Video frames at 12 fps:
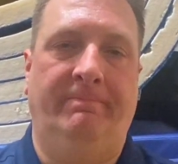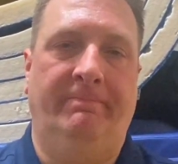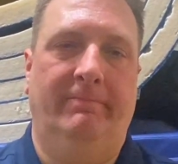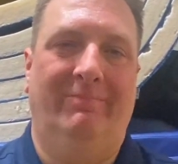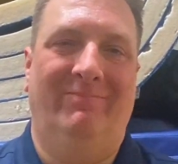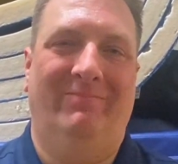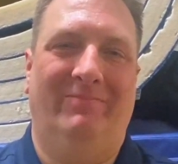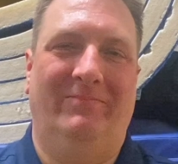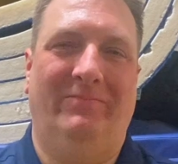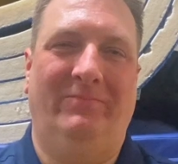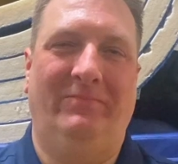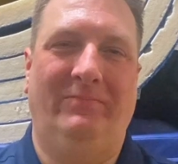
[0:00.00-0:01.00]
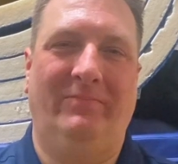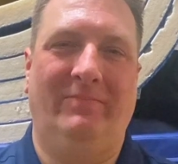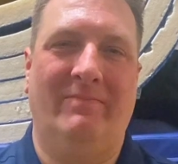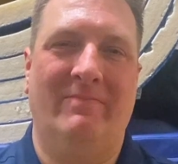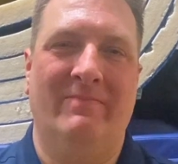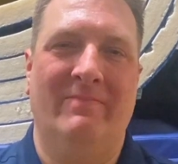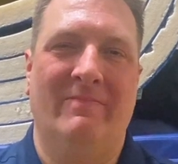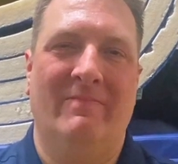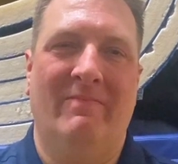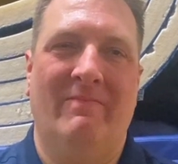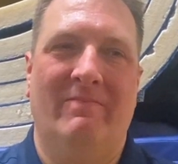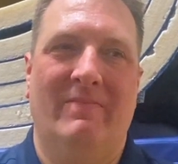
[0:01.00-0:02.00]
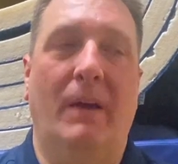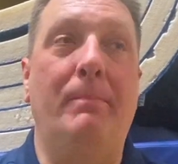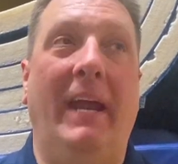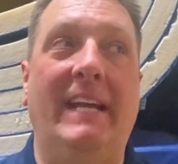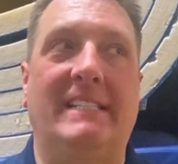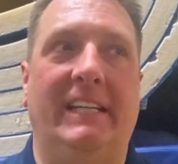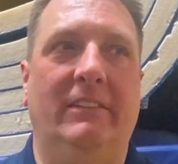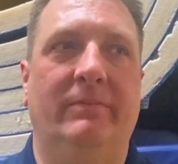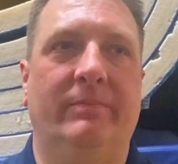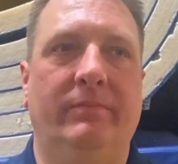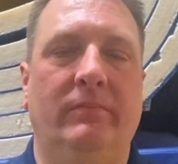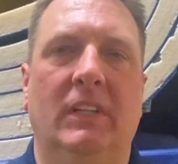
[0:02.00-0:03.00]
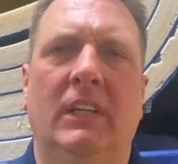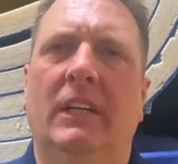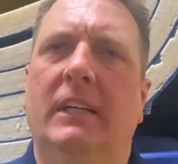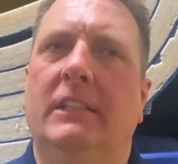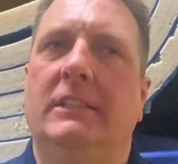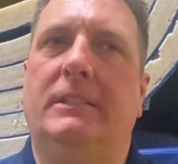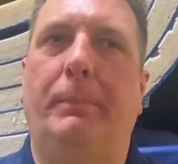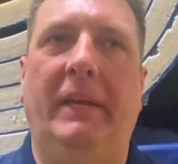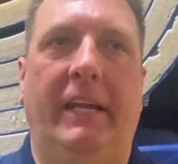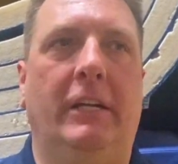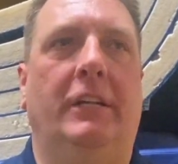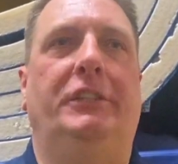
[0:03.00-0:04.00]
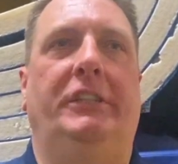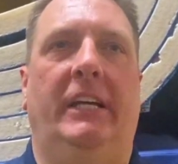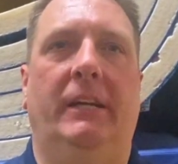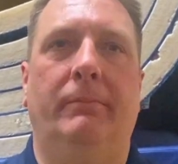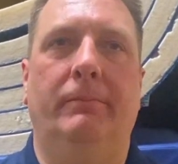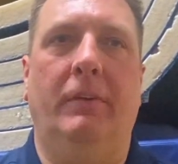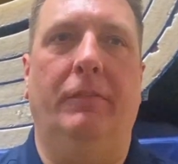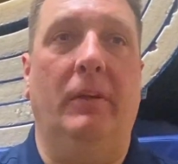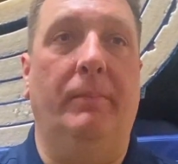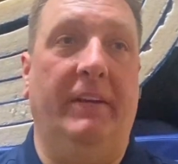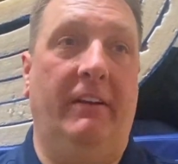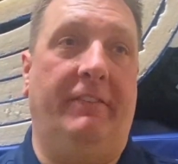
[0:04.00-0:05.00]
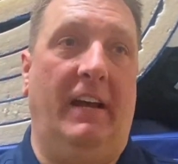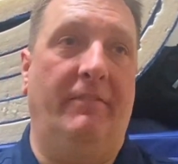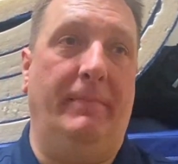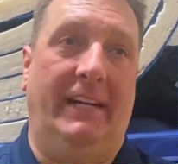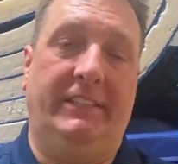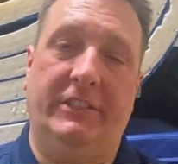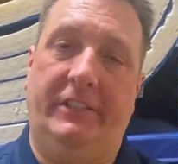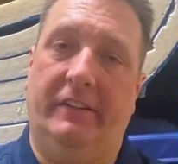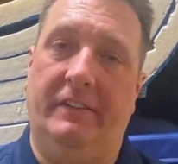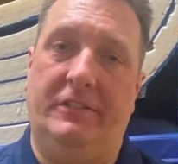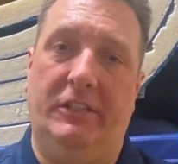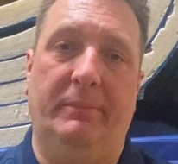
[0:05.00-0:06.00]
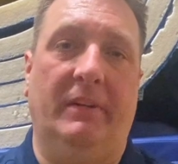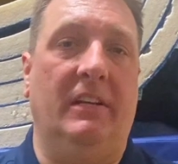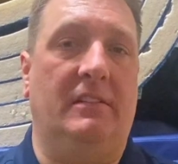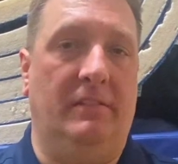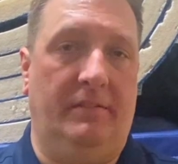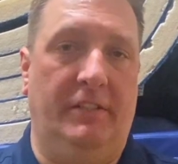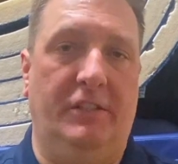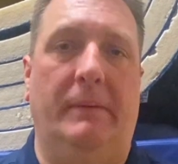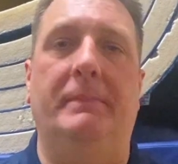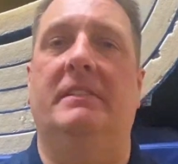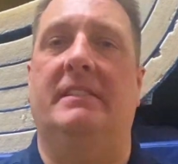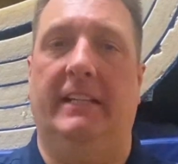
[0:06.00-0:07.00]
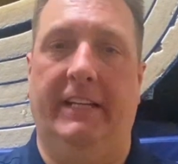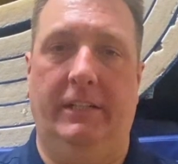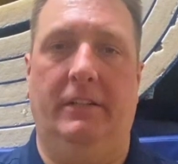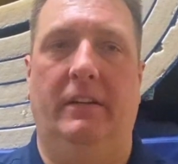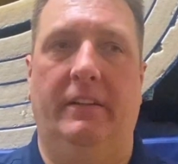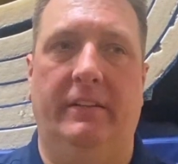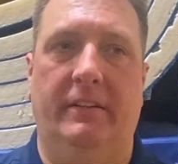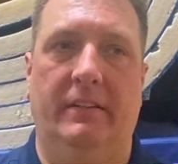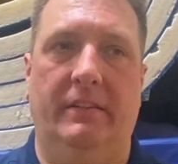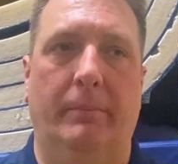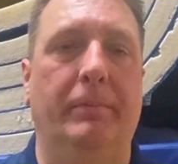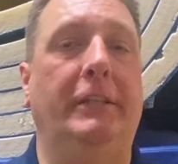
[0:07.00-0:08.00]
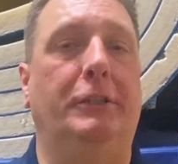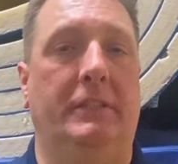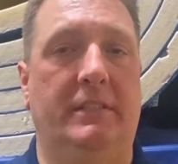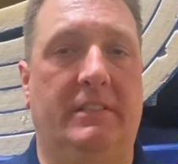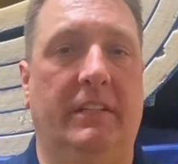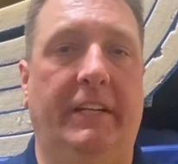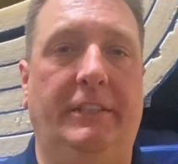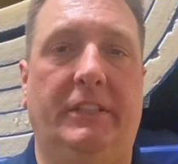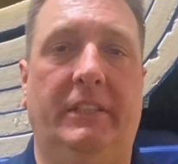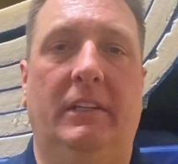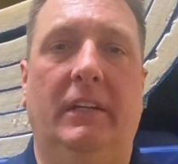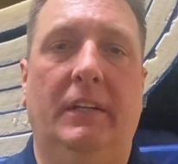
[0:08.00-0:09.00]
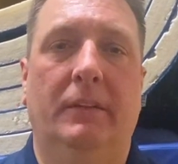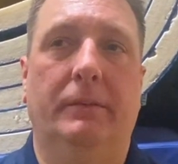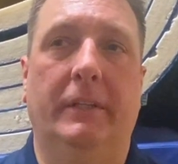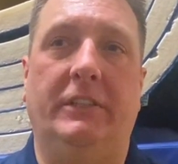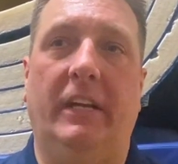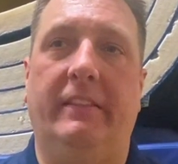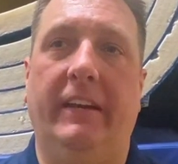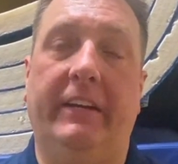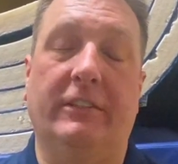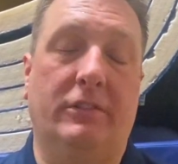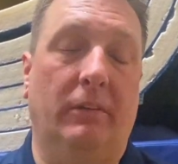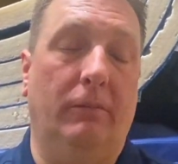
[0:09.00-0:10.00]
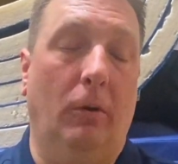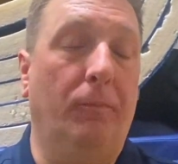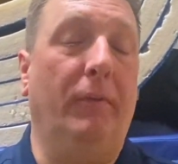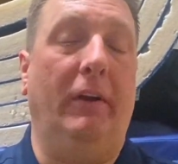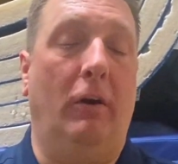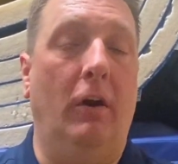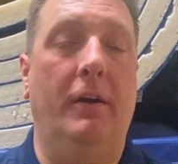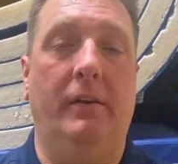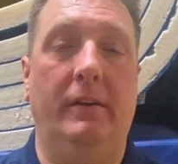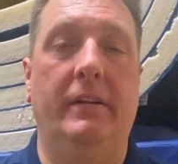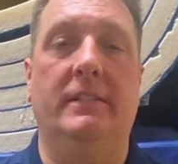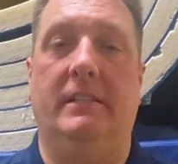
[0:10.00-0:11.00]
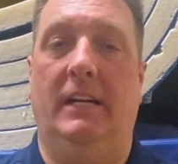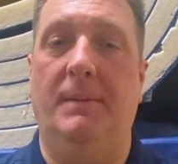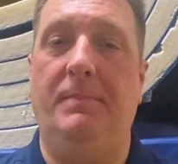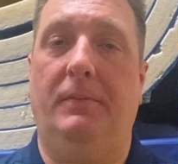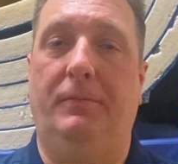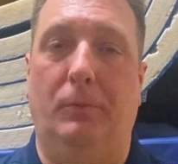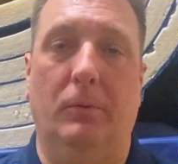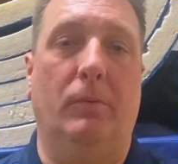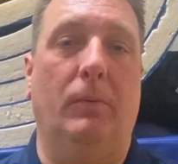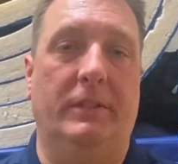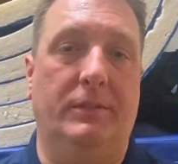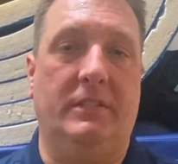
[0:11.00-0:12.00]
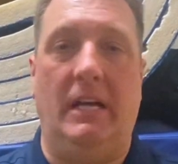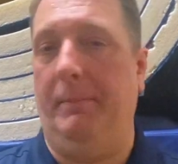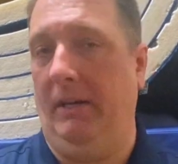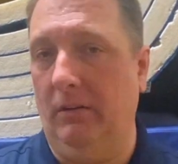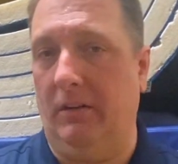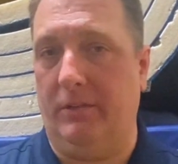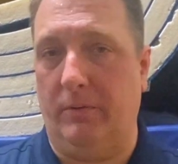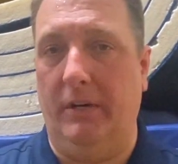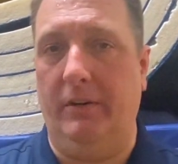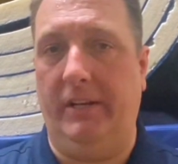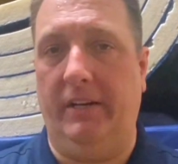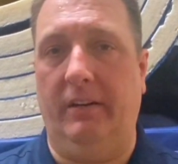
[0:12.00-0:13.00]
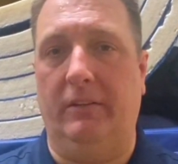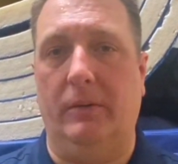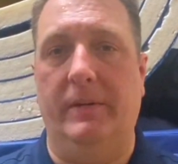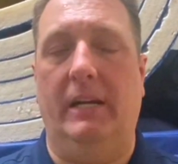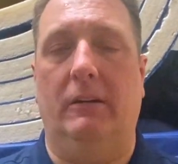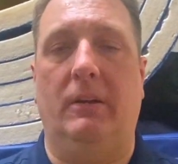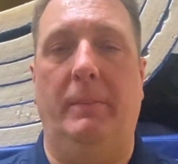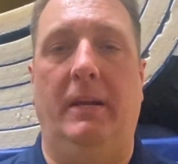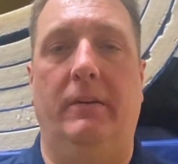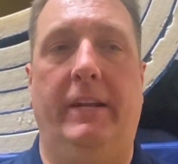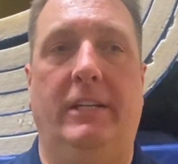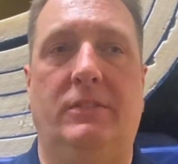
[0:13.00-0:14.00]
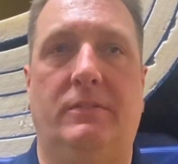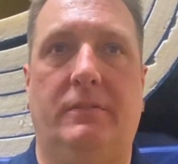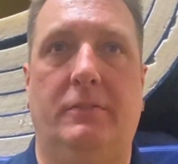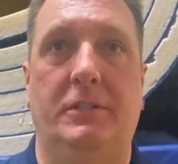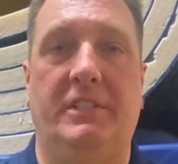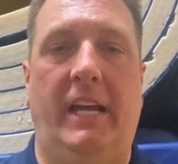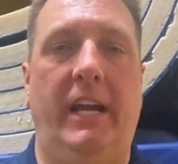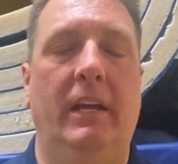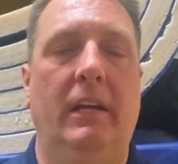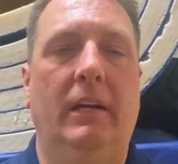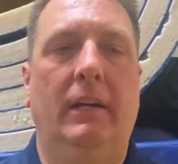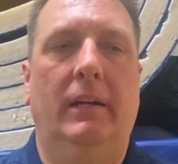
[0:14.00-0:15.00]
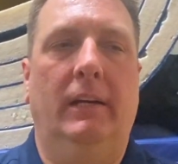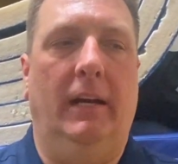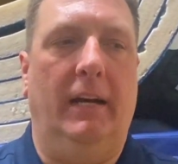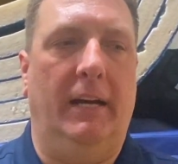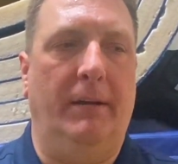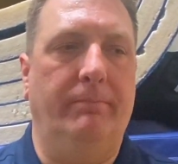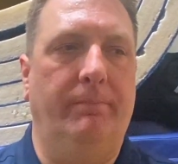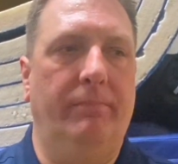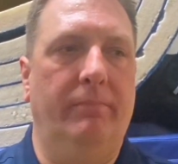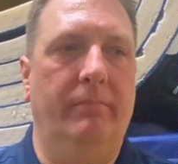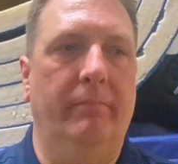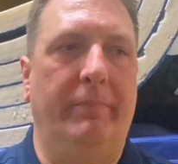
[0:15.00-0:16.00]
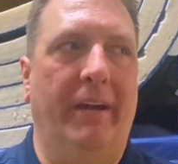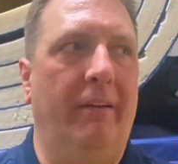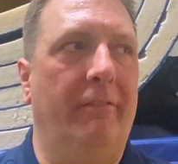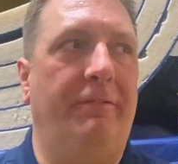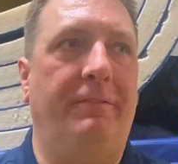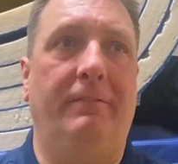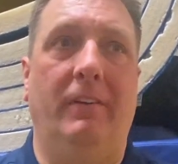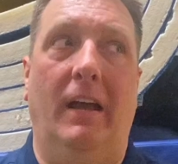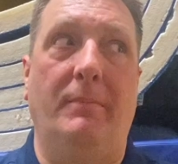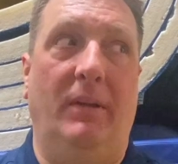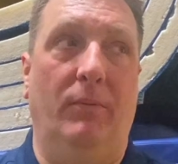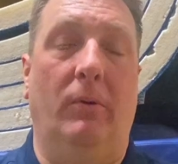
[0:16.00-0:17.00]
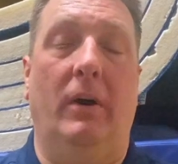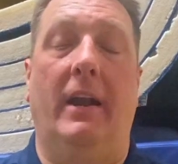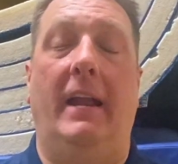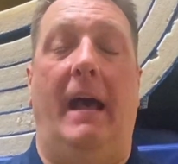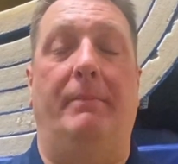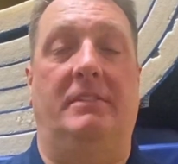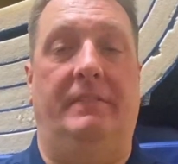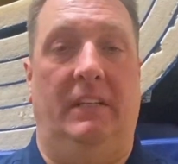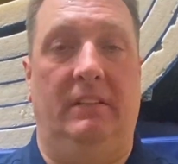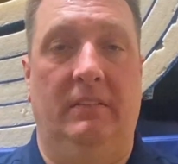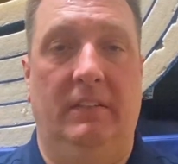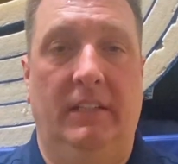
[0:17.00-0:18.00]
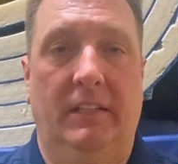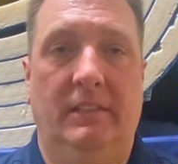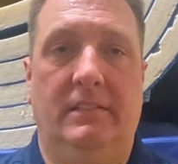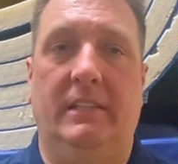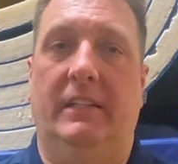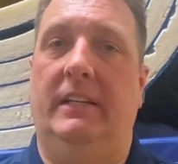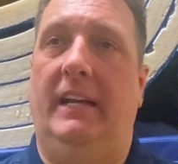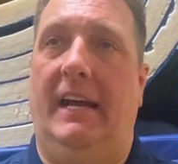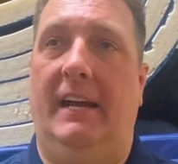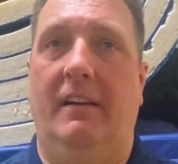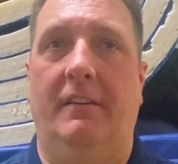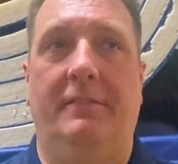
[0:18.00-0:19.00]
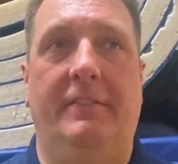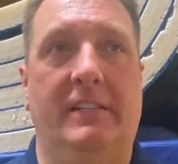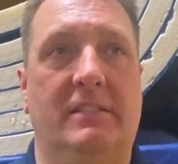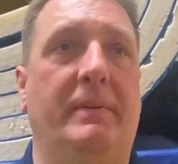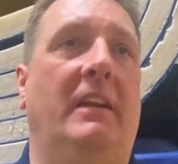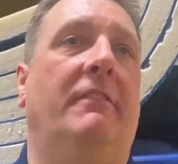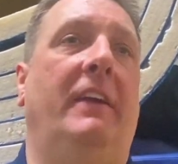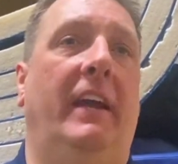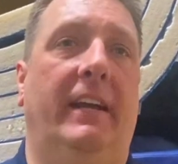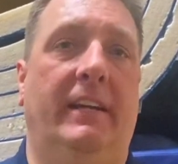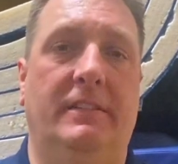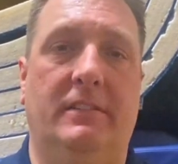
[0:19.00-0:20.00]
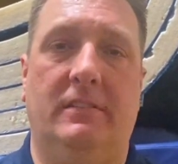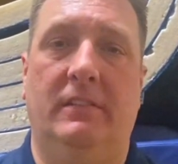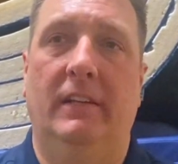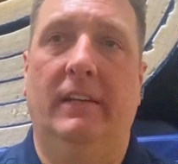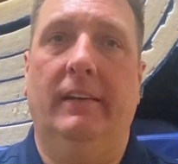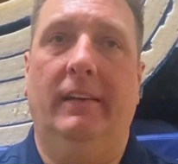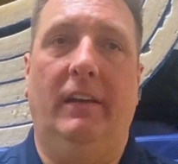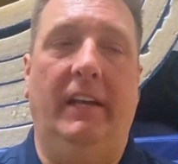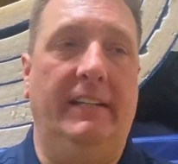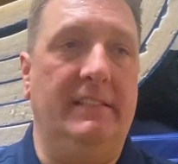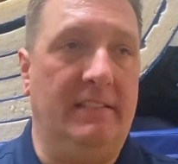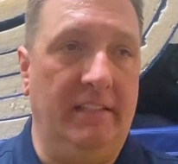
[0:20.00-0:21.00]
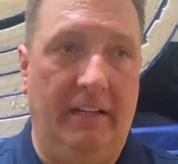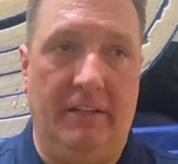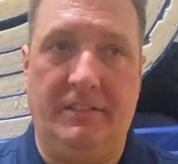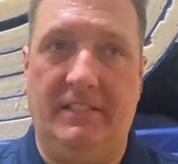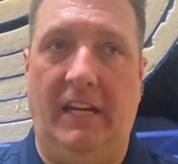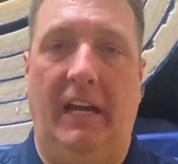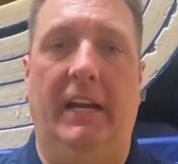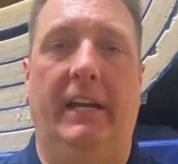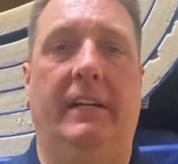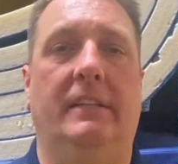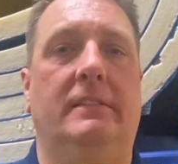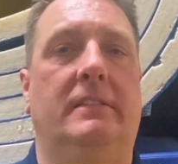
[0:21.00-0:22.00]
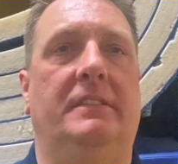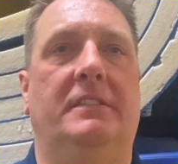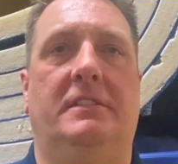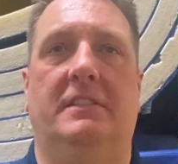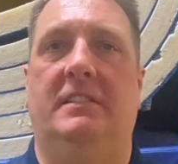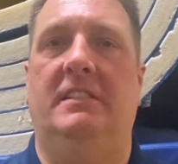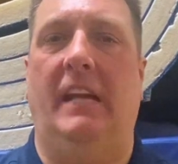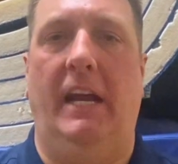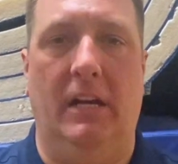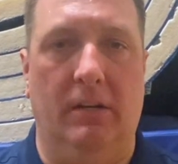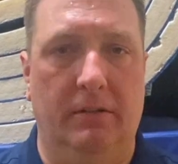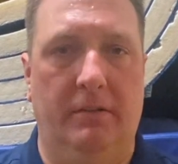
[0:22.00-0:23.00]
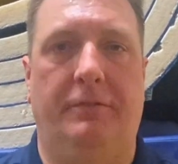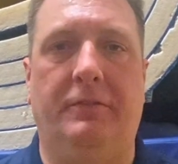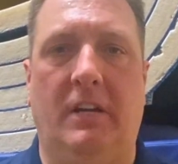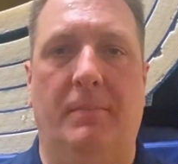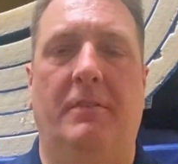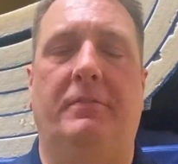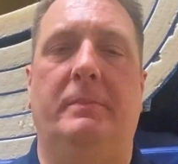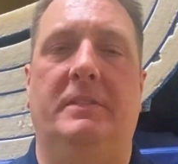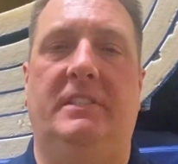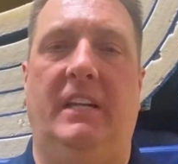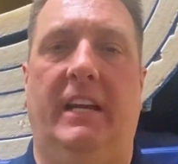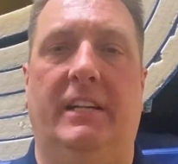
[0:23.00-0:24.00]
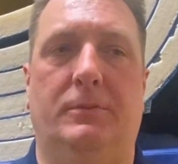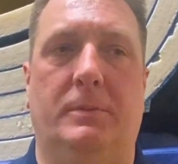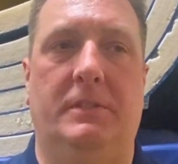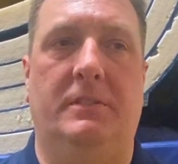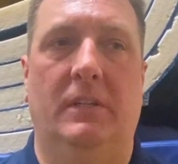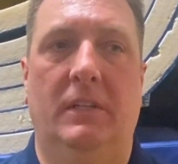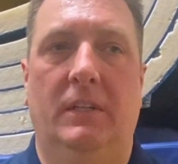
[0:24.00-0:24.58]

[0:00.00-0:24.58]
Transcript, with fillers: Hey, what do you think about this crowd that was down here tonight? Amazing. How amazing were they? To be in our gym, we've only played five matches here this year because of the gym installation, uh, the, the bleacher installation, which I think is hopefully hardened this up for what's coming on the road here, going sure. to El Camino next Thursday. Um, but I mean, what an atmosphere to have this many fans in in our stands, and just the sound coming from the stands was